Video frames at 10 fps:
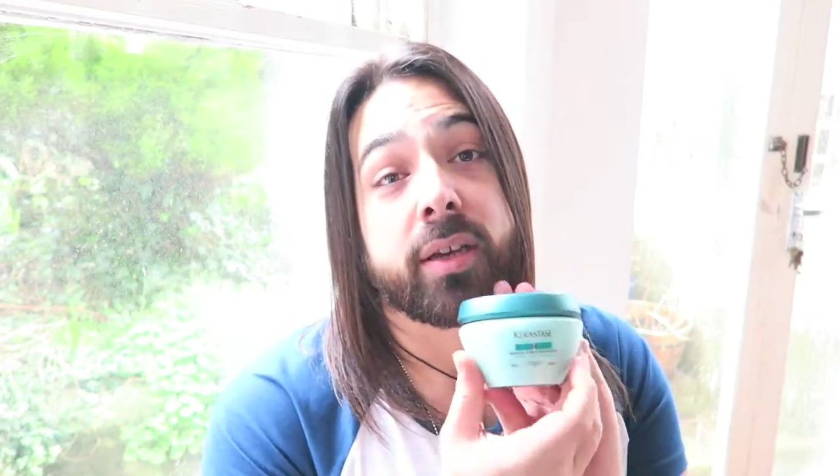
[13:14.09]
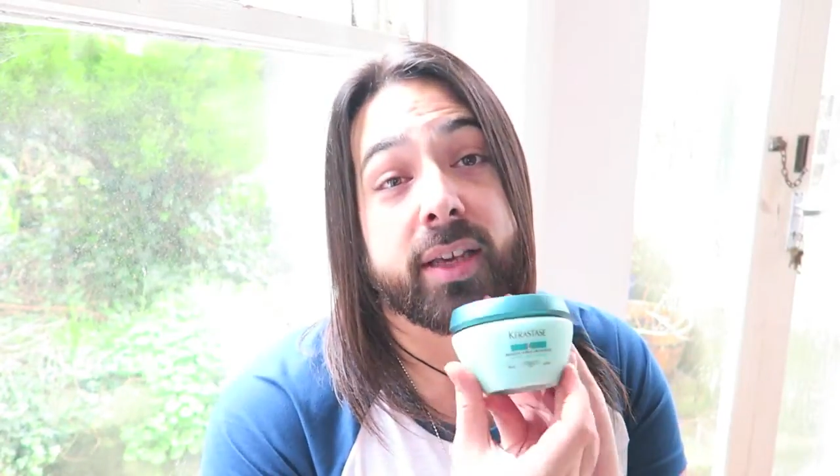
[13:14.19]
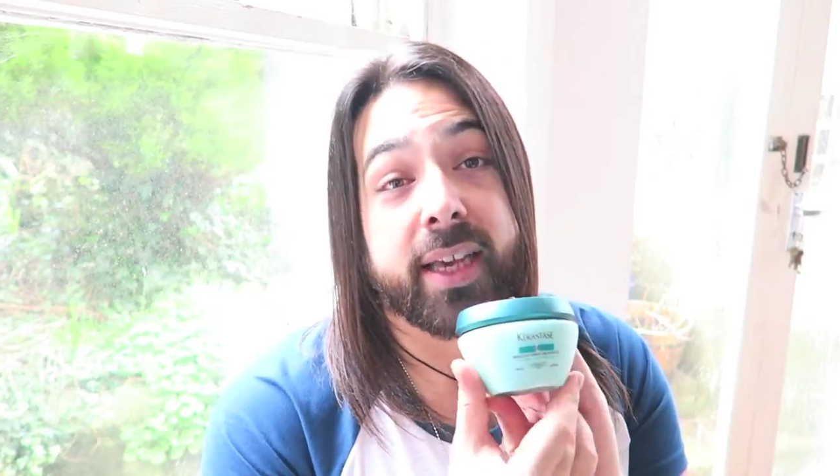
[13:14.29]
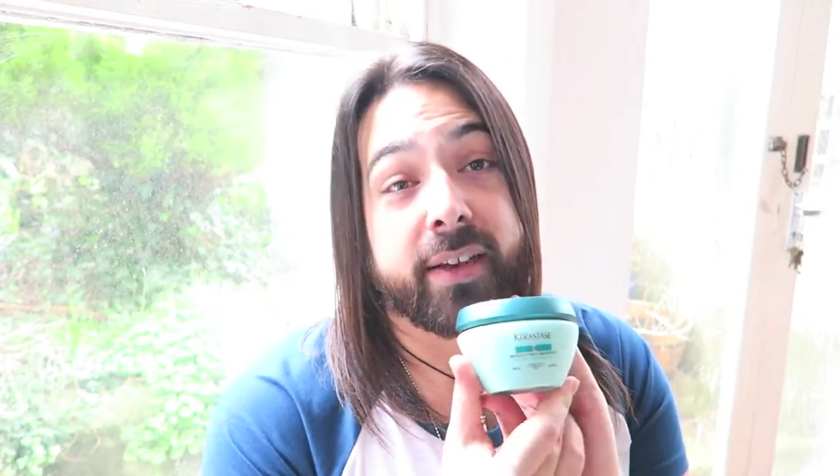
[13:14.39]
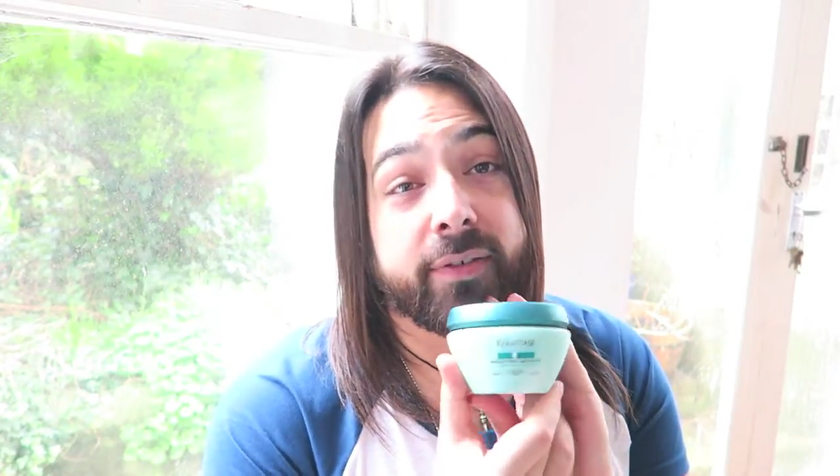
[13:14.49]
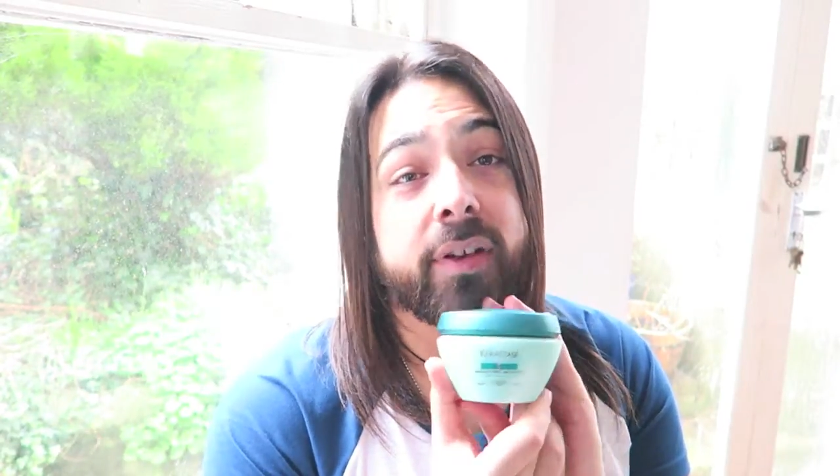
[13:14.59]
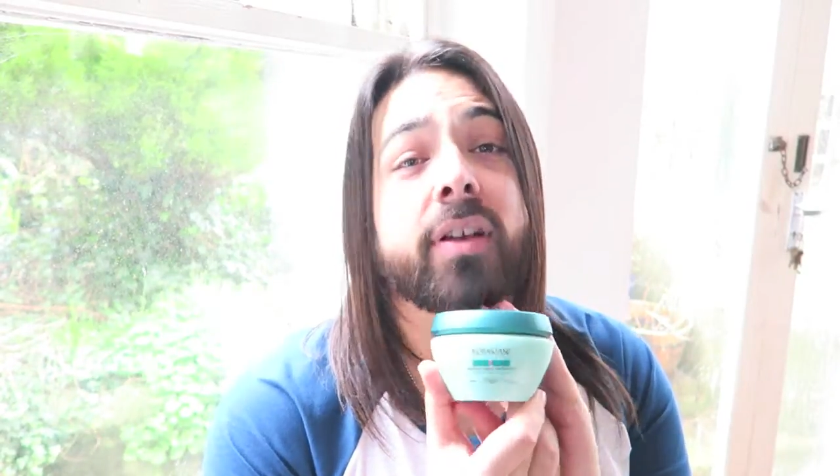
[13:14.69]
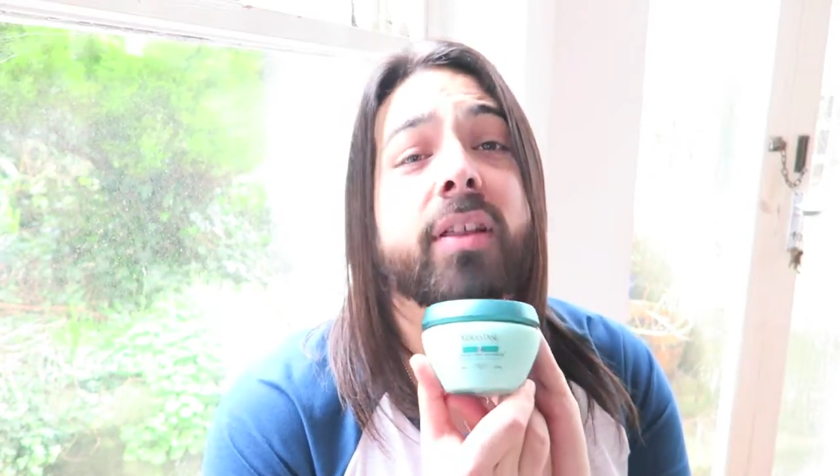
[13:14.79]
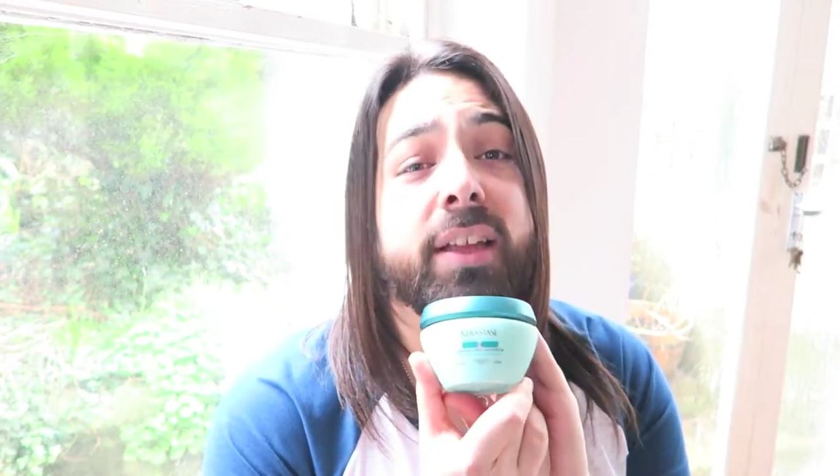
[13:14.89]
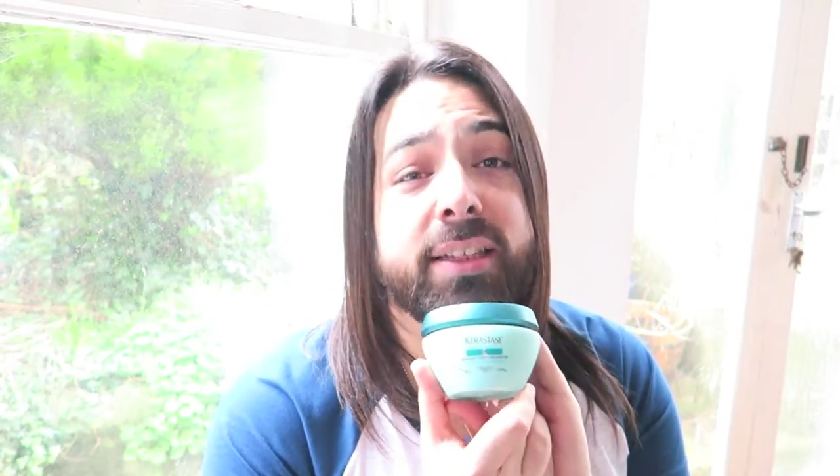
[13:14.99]
give
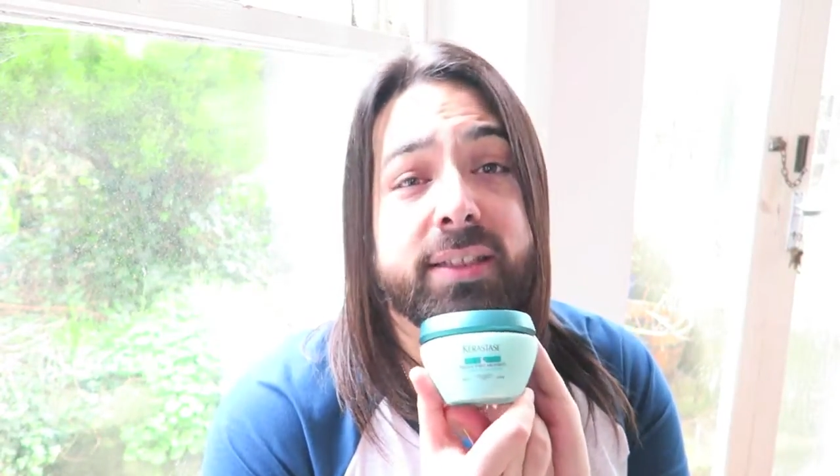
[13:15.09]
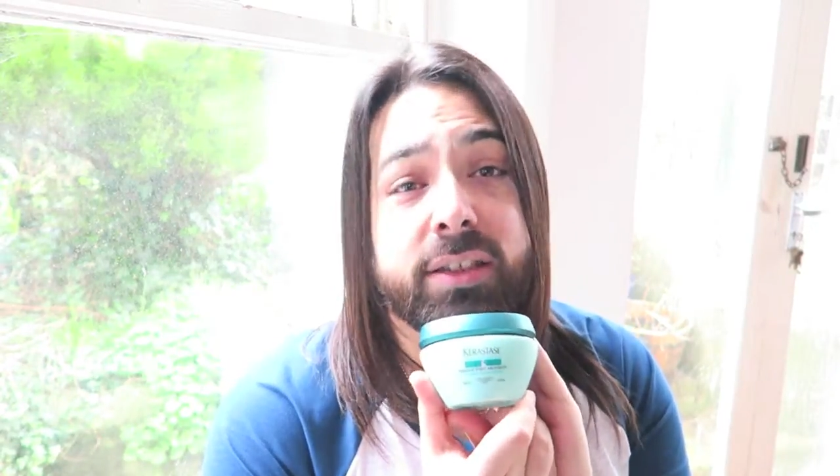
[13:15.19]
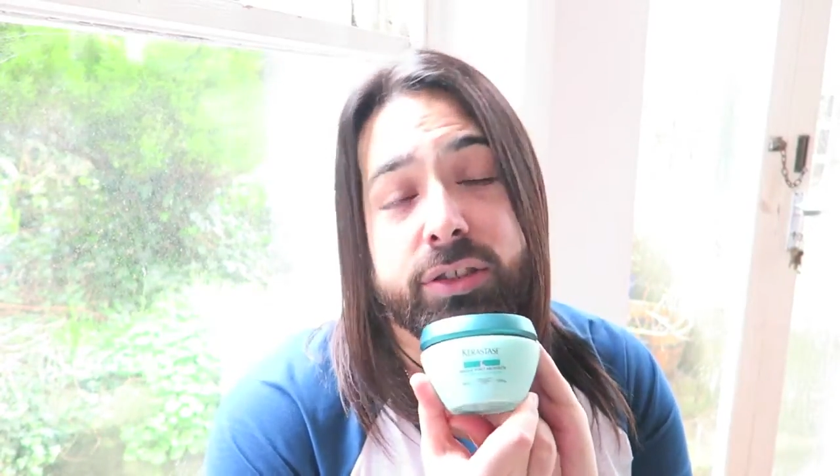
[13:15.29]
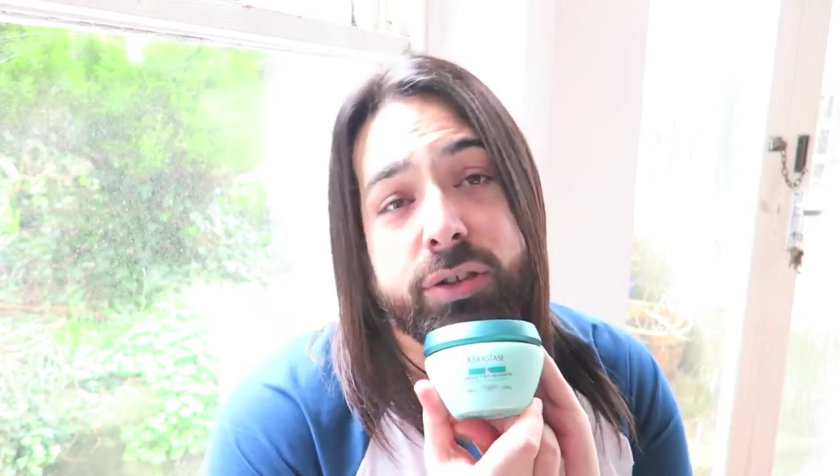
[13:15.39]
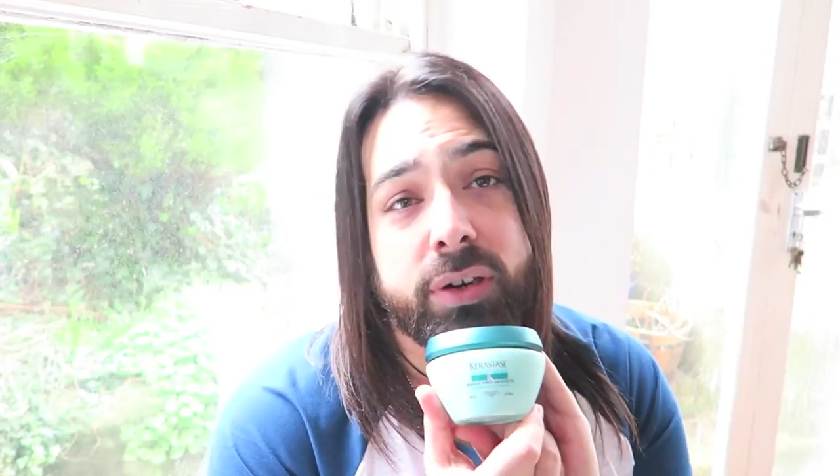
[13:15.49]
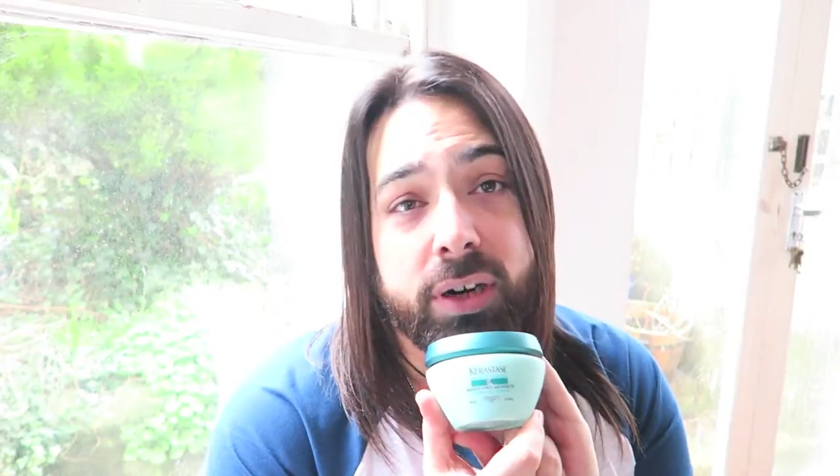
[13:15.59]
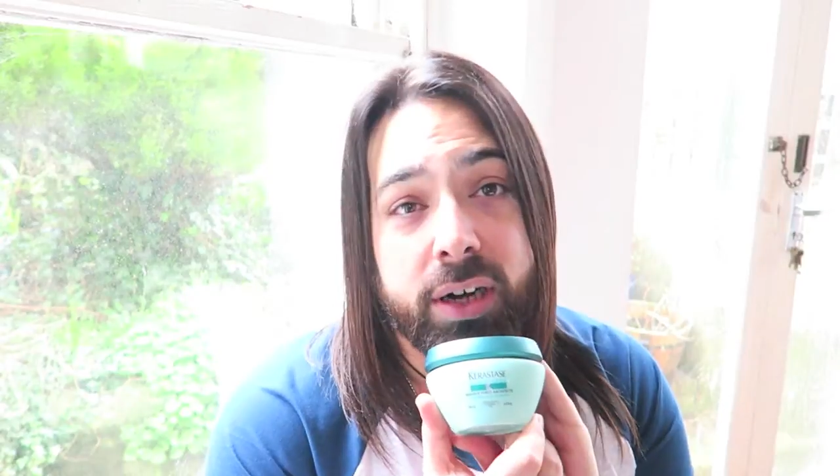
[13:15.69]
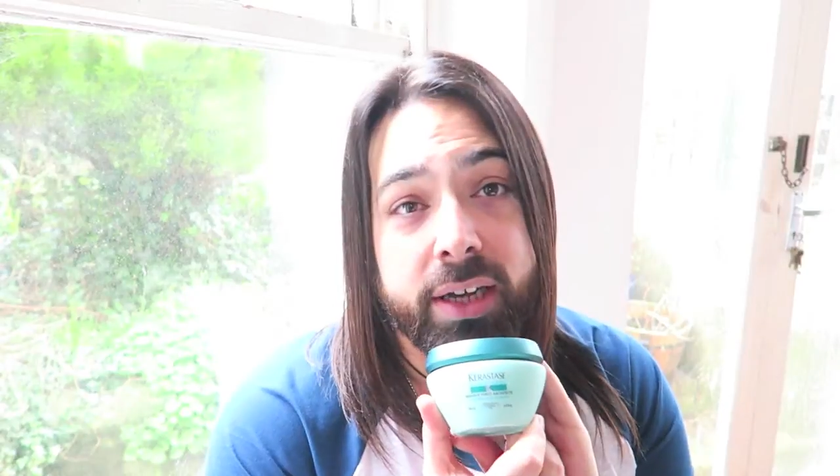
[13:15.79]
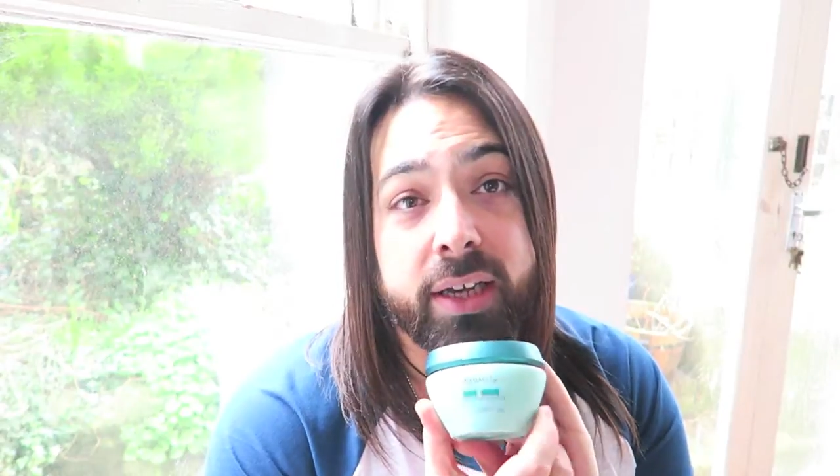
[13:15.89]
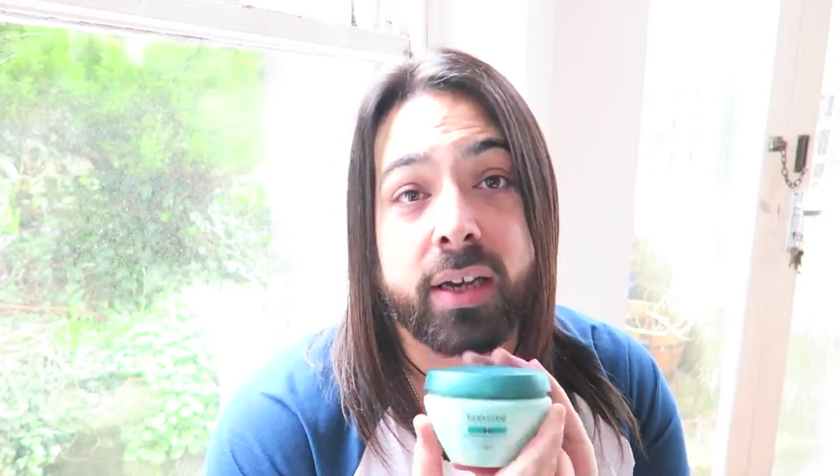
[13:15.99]
this a
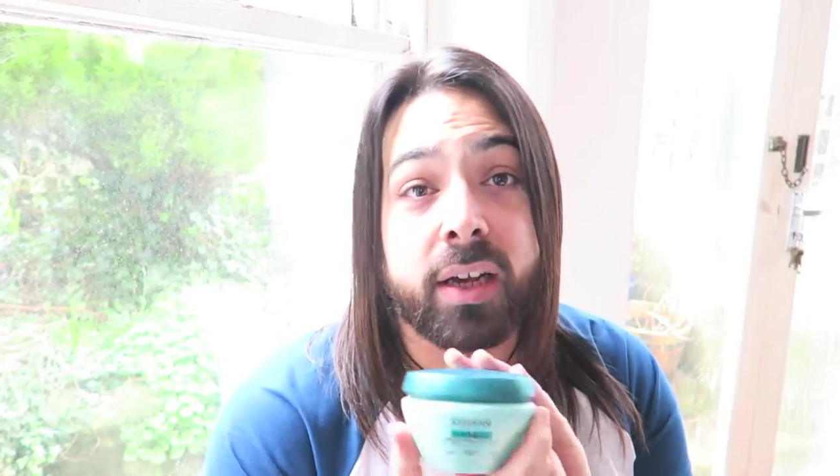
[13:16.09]
try.